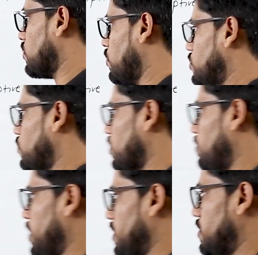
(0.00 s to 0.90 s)
also
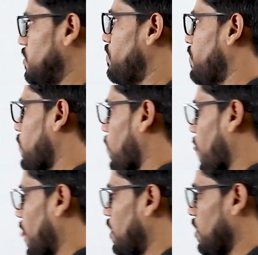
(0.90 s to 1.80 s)
completed.
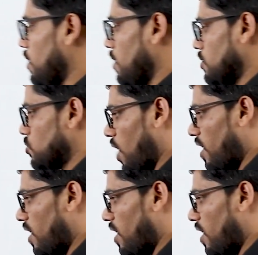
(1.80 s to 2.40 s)
So